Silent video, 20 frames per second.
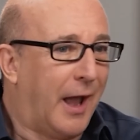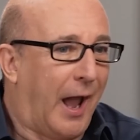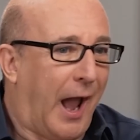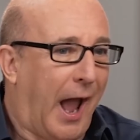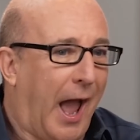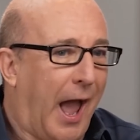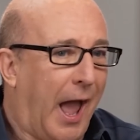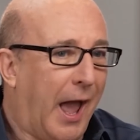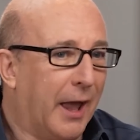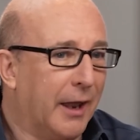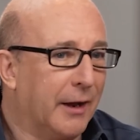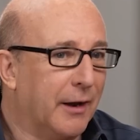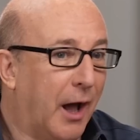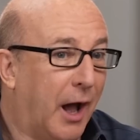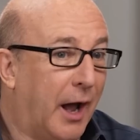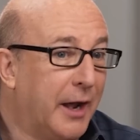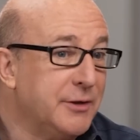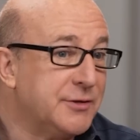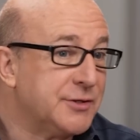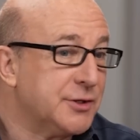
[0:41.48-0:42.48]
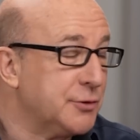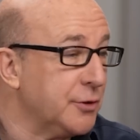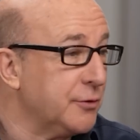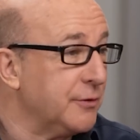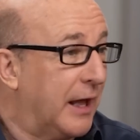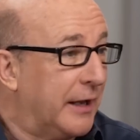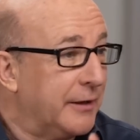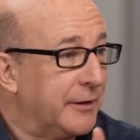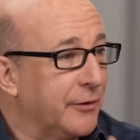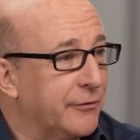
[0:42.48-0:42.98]
And I used to do
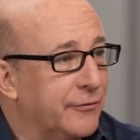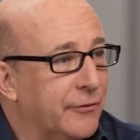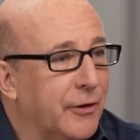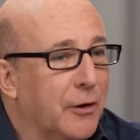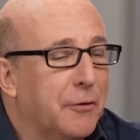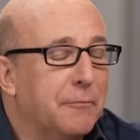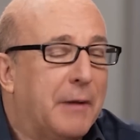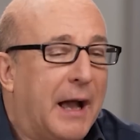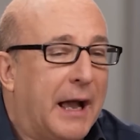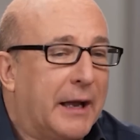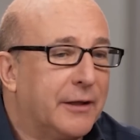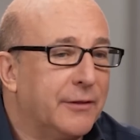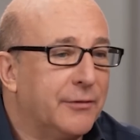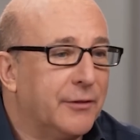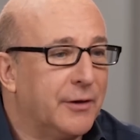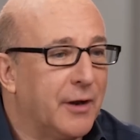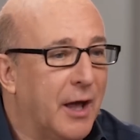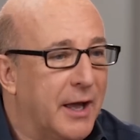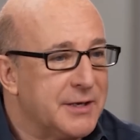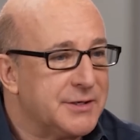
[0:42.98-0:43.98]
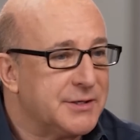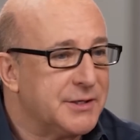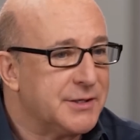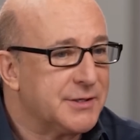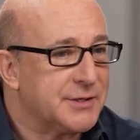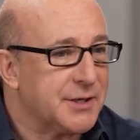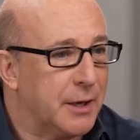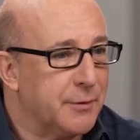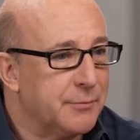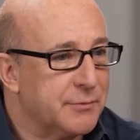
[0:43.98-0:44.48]
that years ago, back in the
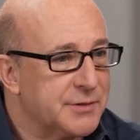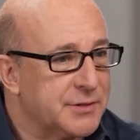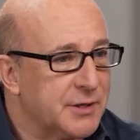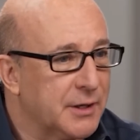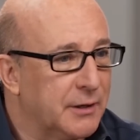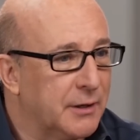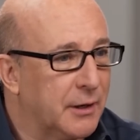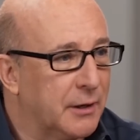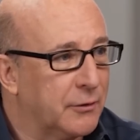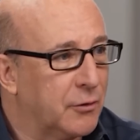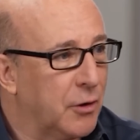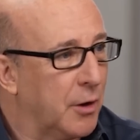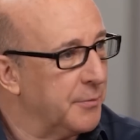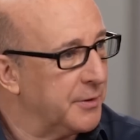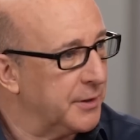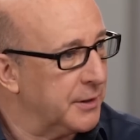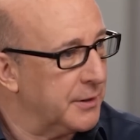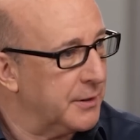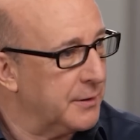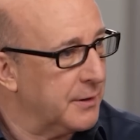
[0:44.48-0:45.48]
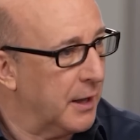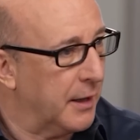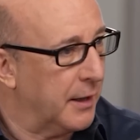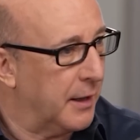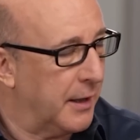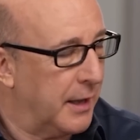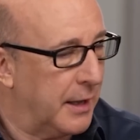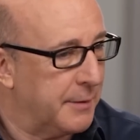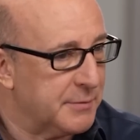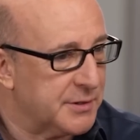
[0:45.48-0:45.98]
90s. I was a comedy
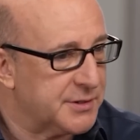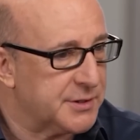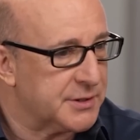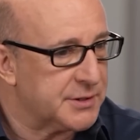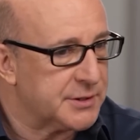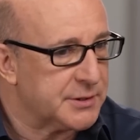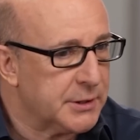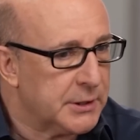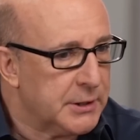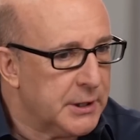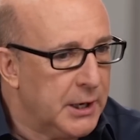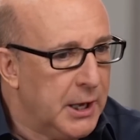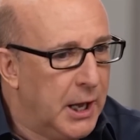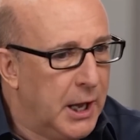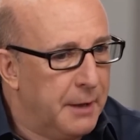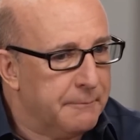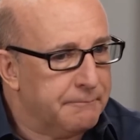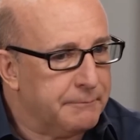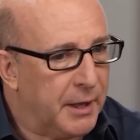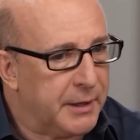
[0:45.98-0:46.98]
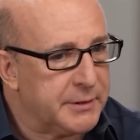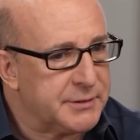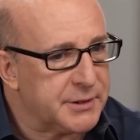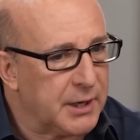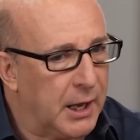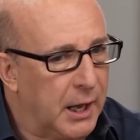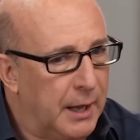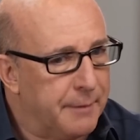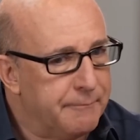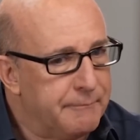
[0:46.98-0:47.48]
hypnotist. But
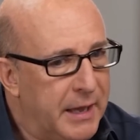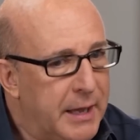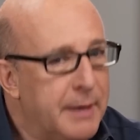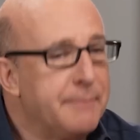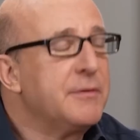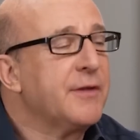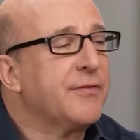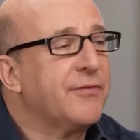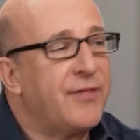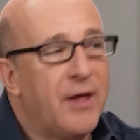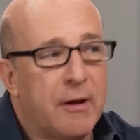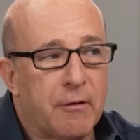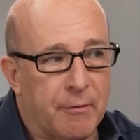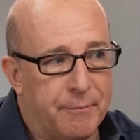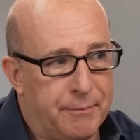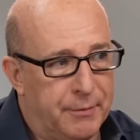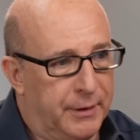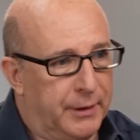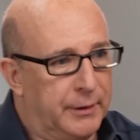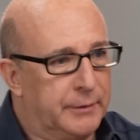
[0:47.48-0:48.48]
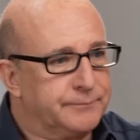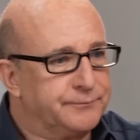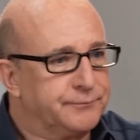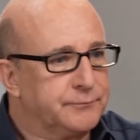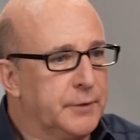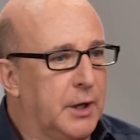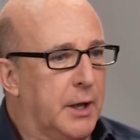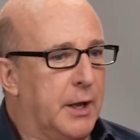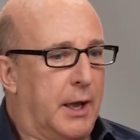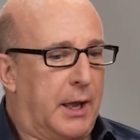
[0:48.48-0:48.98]
hypnotherapy
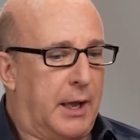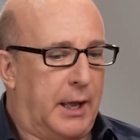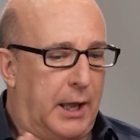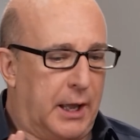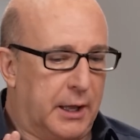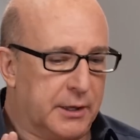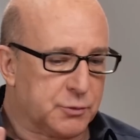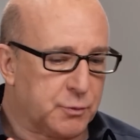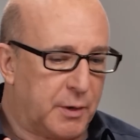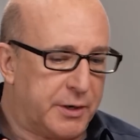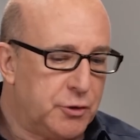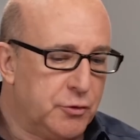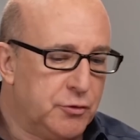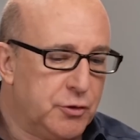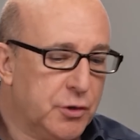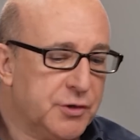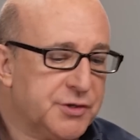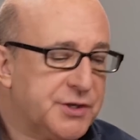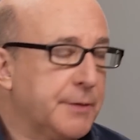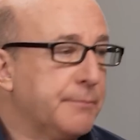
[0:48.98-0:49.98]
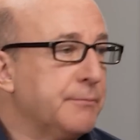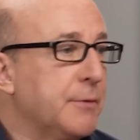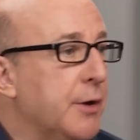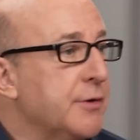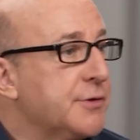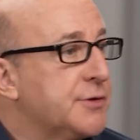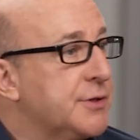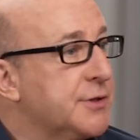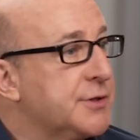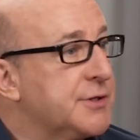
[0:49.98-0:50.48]
is where you use
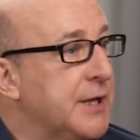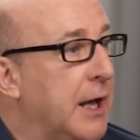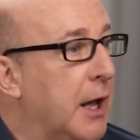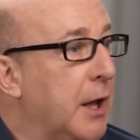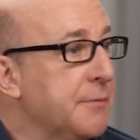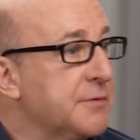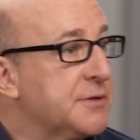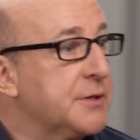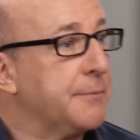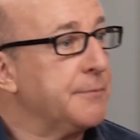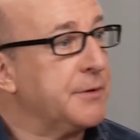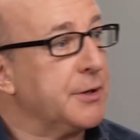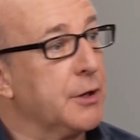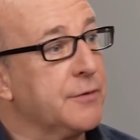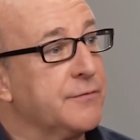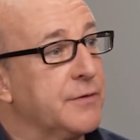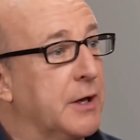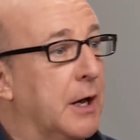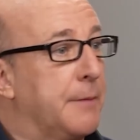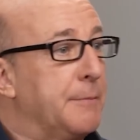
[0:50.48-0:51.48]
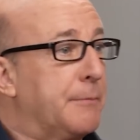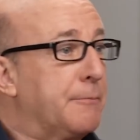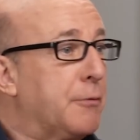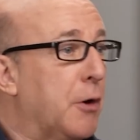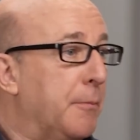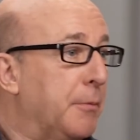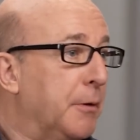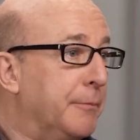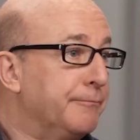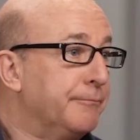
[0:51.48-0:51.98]
hypnosis to help somebody overcome a
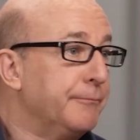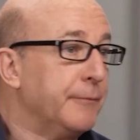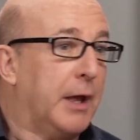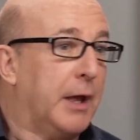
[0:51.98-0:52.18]
problem.